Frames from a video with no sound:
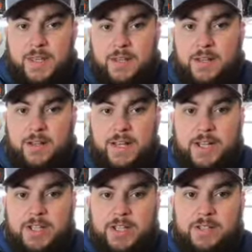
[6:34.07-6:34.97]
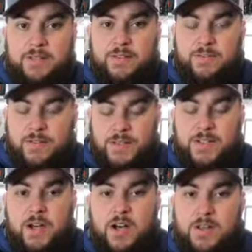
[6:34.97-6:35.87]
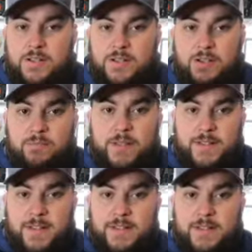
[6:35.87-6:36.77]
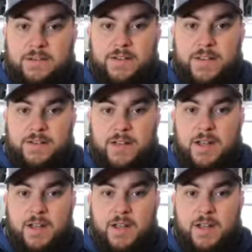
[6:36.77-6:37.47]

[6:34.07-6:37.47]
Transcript: inhalation from the sawdust. Don't breathe that stuff in.